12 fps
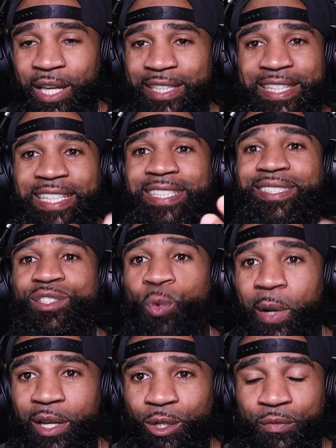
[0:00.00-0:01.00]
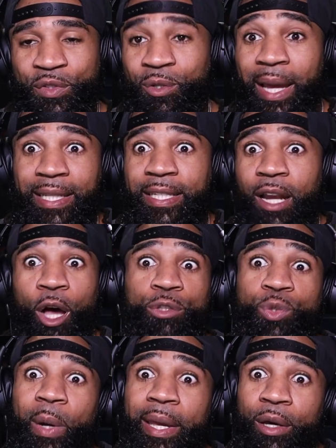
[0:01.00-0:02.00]
I think it's 12. You got to get all
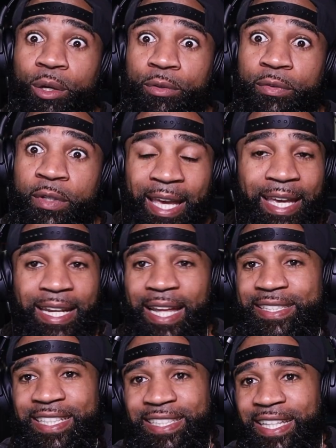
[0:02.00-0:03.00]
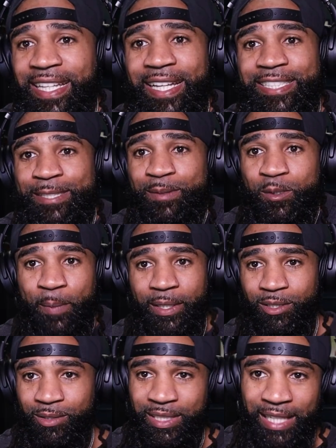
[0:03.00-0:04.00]
12. And I think they got some
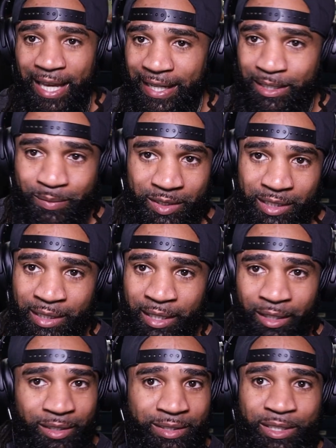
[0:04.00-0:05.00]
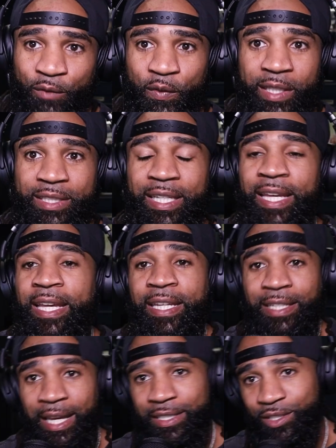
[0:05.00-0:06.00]
specialty items in there and stuff like that.
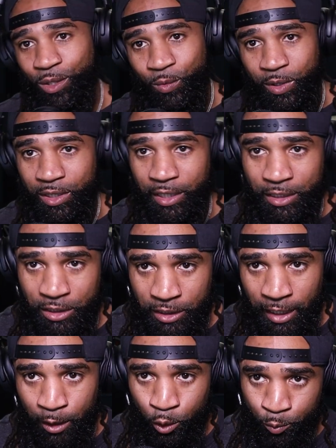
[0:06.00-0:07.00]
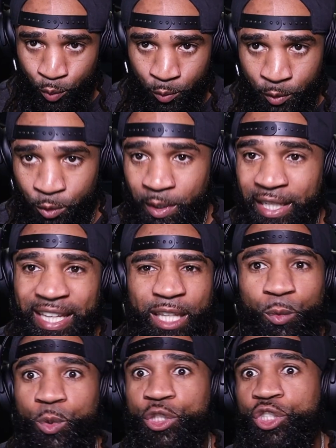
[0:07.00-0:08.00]
Now I saw one lady, she had a Labubu.
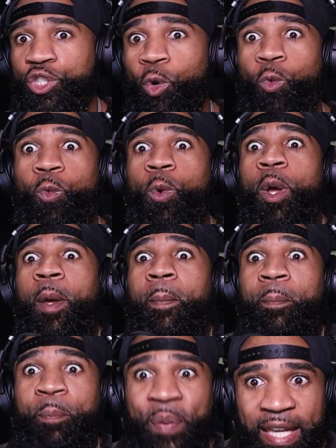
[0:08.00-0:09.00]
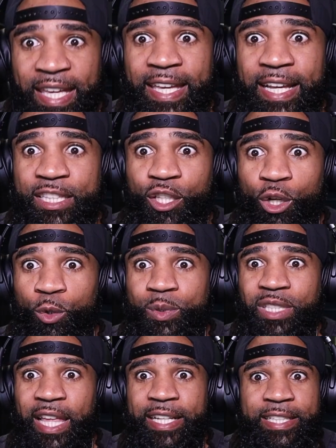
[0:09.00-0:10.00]
It was so big. I thought it
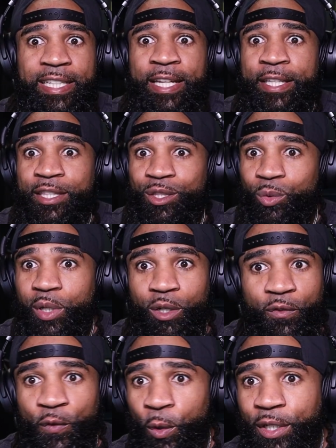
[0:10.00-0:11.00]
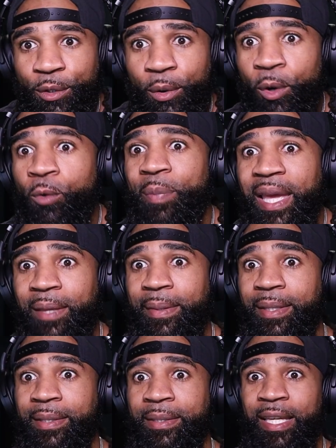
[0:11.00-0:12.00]
was like a 3 or 4-year-old
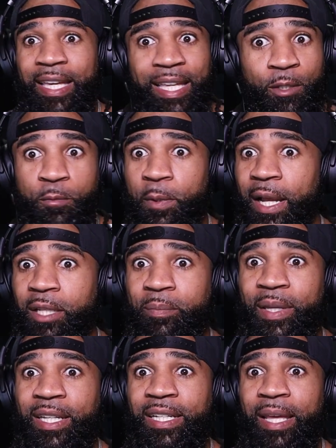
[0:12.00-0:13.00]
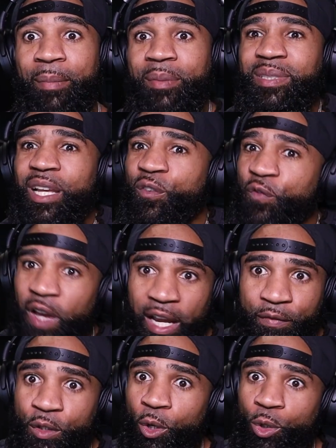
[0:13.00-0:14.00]
baby. And it was probably bigger than that. Maybe it's like a
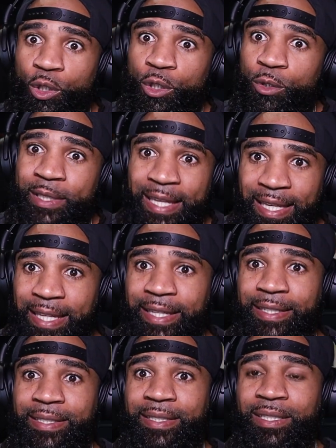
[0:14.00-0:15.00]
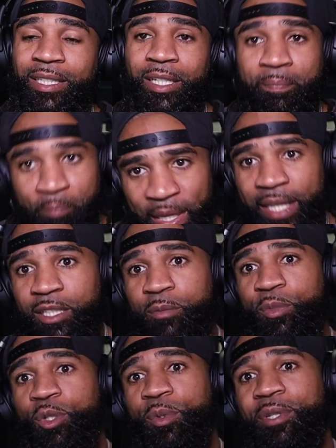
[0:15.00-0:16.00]
5-year-old little kid. A big
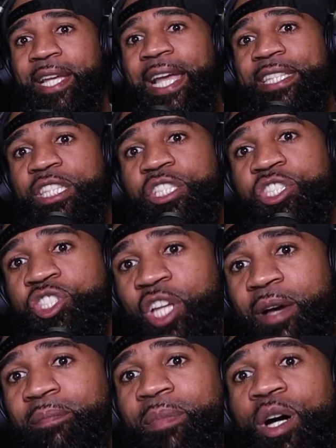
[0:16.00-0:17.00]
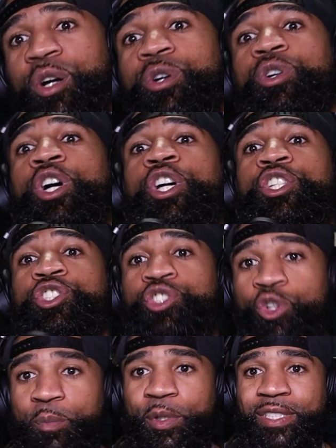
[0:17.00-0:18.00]
Labubu. They got the jumbo,
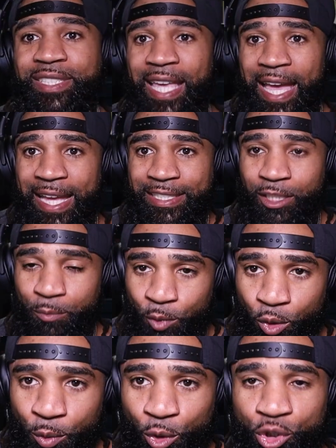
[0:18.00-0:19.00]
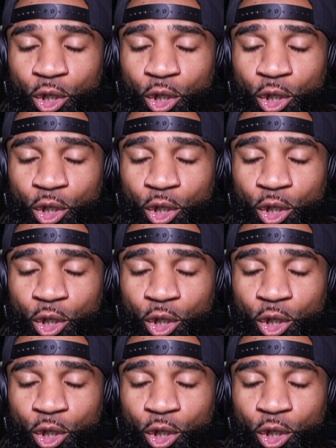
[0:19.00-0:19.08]
super-sized Labubu.